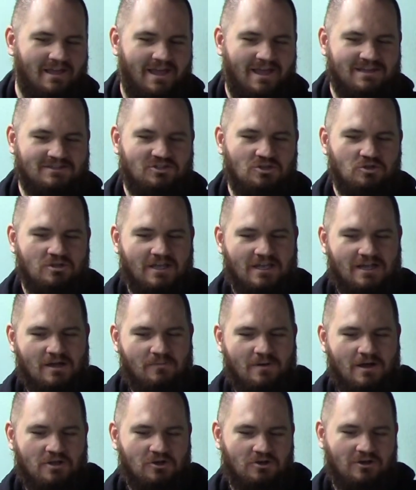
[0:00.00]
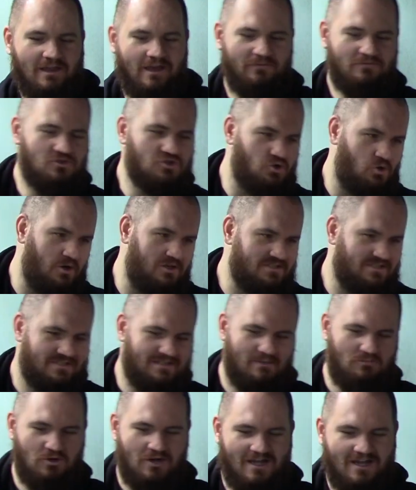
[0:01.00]
As you think about your life choices,
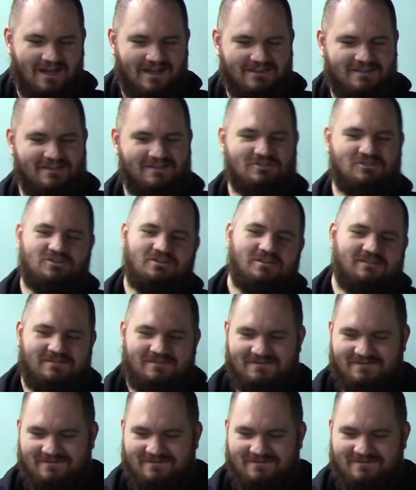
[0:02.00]
I'm gonna cut this.